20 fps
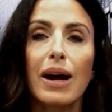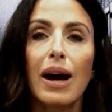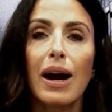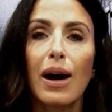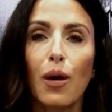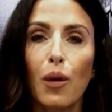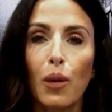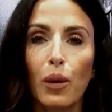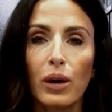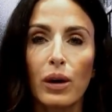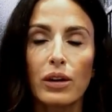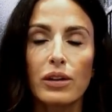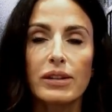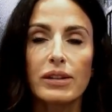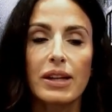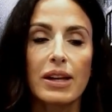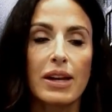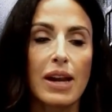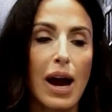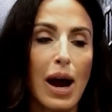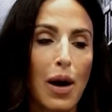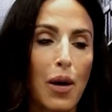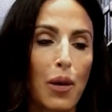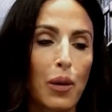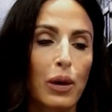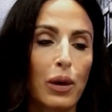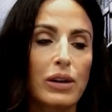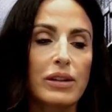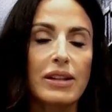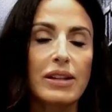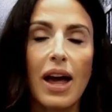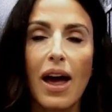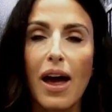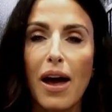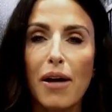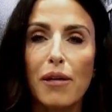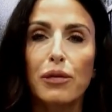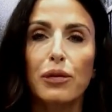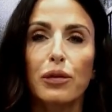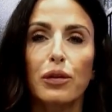hours and hours
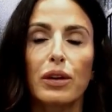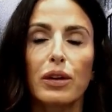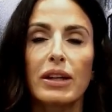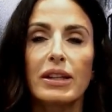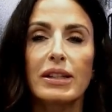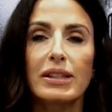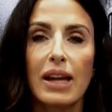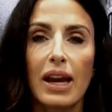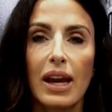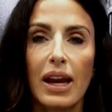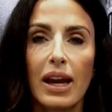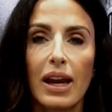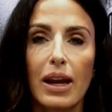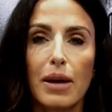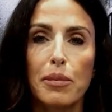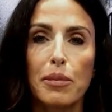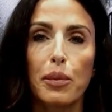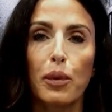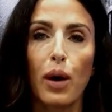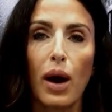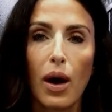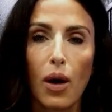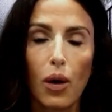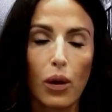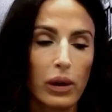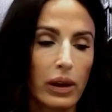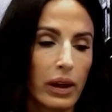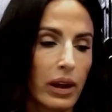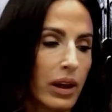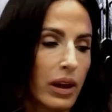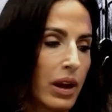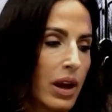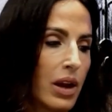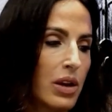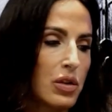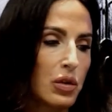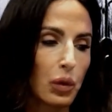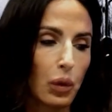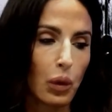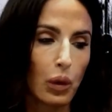every day prowling and
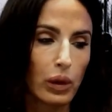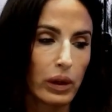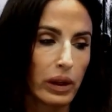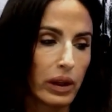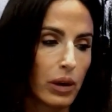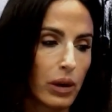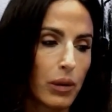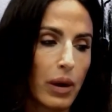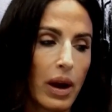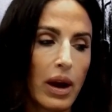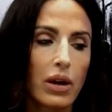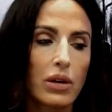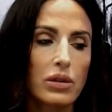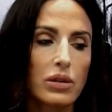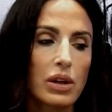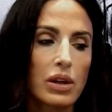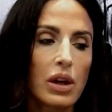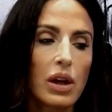trolling around